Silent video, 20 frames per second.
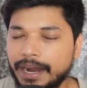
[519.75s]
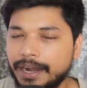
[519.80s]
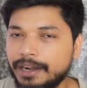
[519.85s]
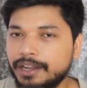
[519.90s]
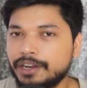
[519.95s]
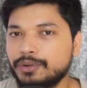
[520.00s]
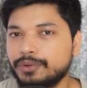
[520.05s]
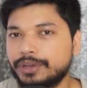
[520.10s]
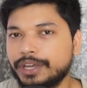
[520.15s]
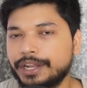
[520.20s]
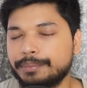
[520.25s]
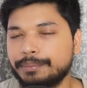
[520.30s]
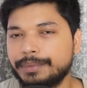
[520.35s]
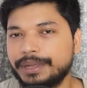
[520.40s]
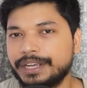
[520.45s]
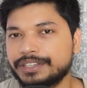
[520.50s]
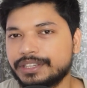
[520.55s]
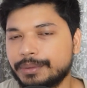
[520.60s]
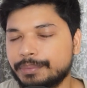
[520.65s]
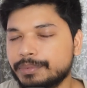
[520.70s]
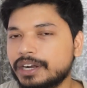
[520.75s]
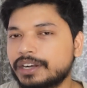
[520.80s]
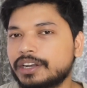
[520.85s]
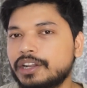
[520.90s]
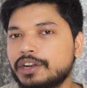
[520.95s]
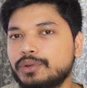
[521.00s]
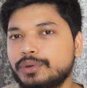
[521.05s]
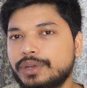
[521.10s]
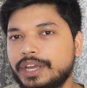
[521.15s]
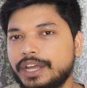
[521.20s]
adder you can make,
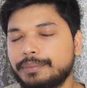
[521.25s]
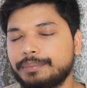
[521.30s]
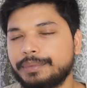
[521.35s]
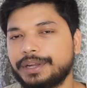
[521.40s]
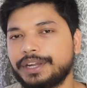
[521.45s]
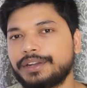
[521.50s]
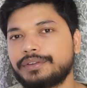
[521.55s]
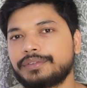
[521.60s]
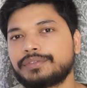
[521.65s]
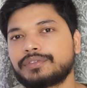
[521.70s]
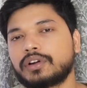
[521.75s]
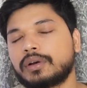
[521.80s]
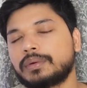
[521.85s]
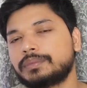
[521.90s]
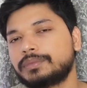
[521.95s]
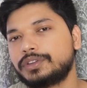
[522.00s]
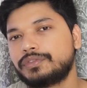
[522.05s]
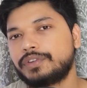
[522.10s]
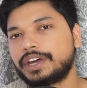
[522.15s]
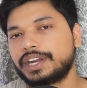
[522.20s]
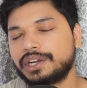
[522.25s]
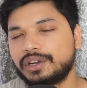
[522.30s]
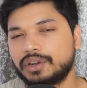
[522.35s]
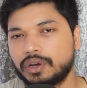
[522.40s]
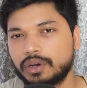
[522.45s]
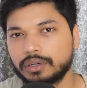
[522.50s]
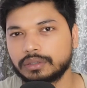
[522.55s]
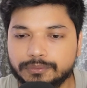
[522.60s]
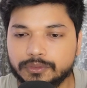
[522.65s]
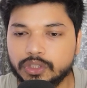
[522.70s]
subtractor you can make from the
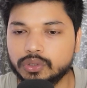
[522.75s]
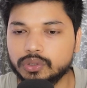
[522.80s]
Verilog.